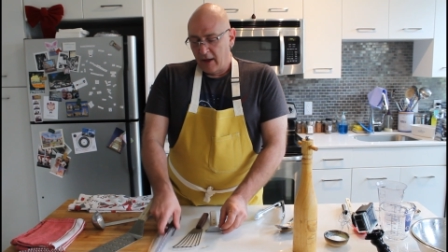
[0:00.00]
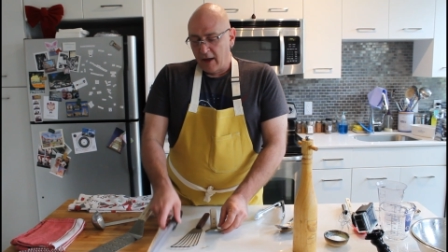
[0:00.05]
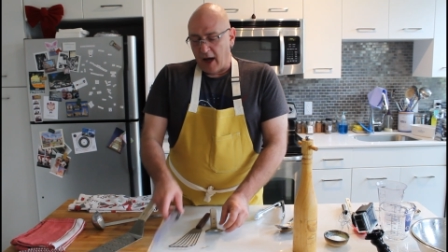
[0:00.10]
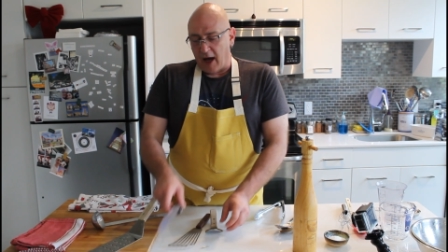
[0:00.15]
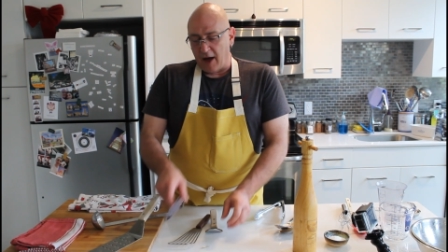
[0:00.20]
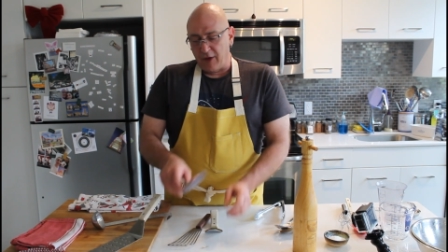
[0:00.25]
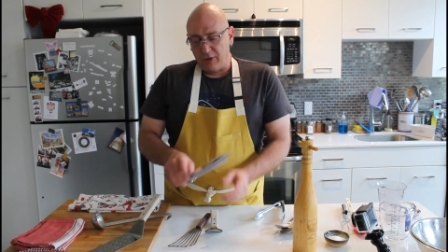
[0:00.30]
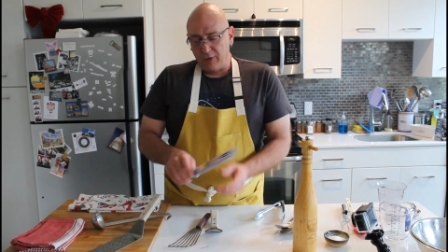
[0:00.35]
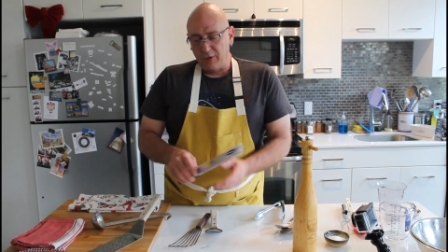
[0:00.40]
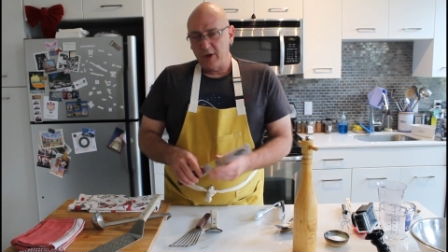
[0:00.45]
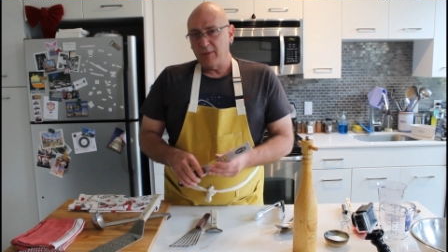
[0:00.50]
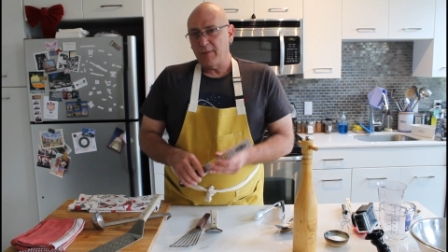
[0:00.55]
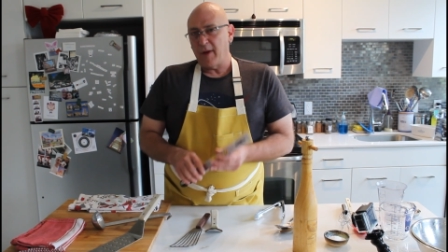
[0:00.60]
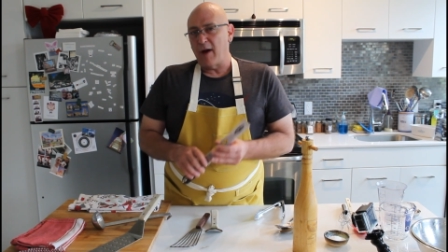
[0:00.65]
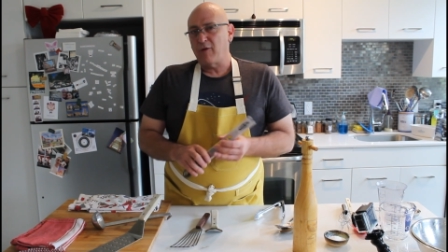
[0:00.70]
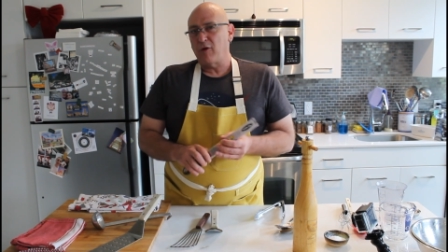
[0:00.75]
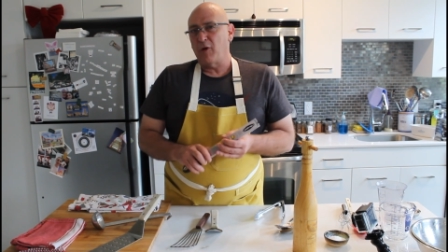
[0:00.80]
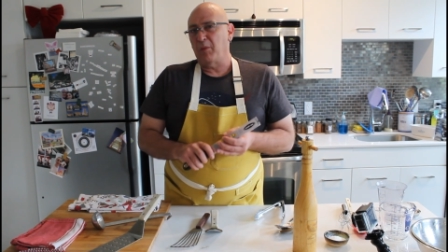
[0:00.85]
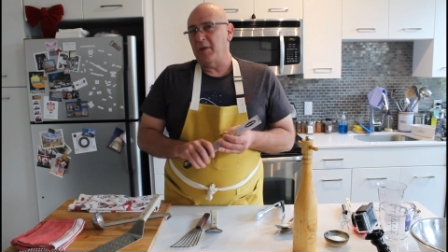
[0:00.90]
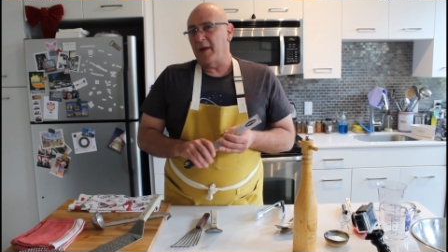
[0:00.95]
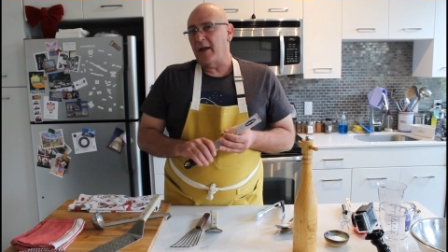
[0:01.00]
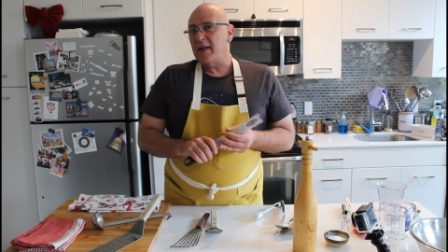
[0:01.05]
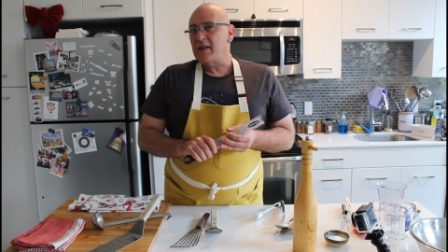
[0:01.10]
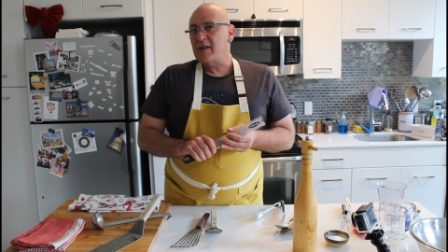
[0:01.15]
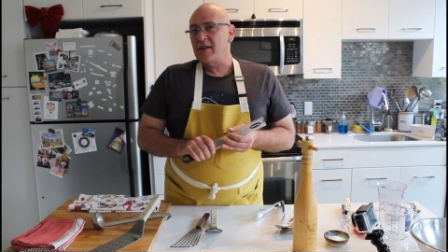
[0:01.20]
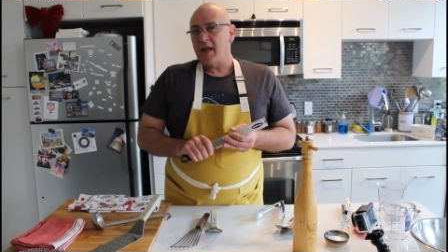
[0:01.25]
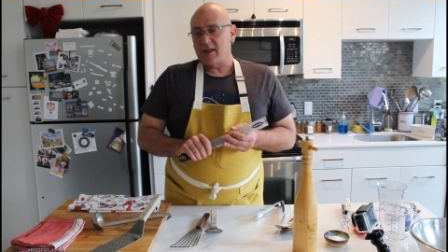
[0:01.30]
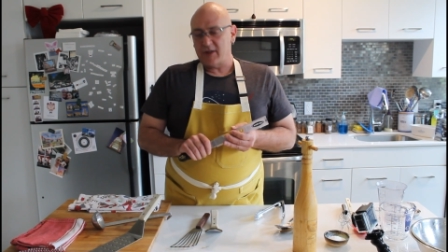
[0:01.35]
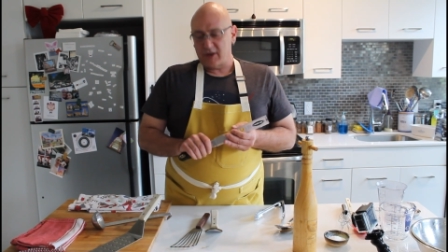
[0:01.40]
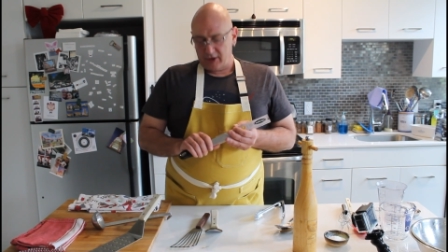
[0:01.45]
I threw the microplane
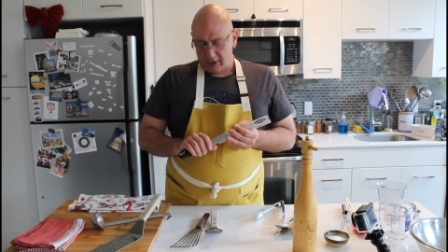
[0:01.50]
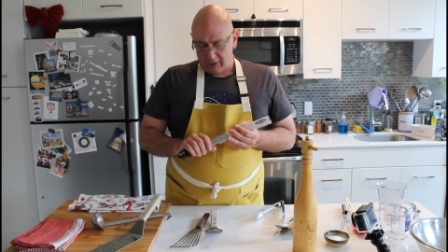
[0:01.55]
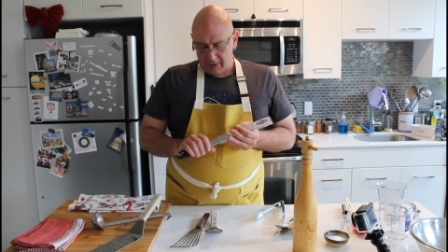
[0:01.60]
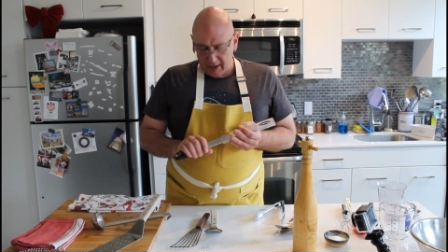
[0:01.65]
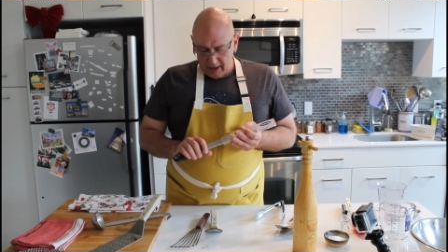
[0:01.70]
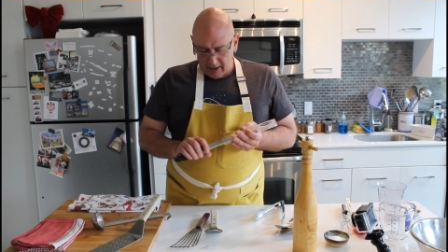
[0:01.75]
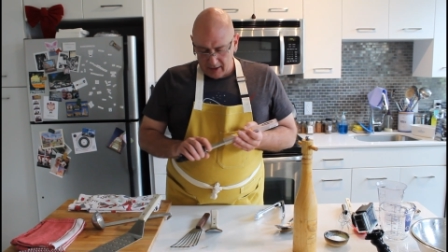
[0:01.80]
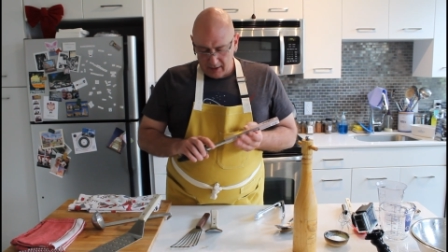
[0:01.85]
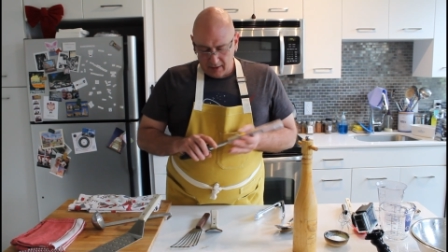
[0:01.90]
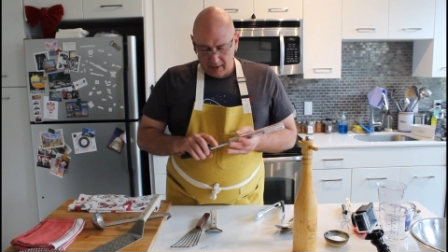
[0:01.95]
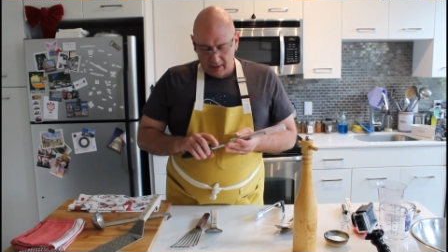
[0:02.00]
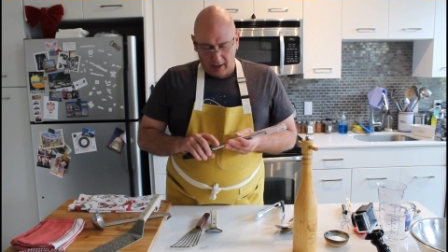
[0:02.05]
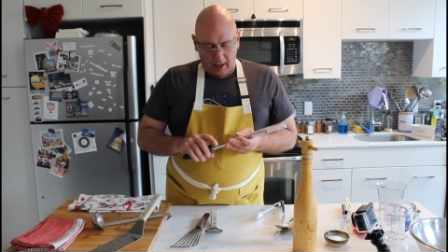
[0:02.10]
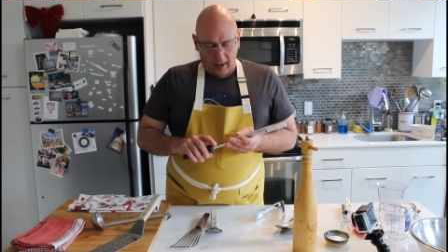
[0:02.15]
zester in.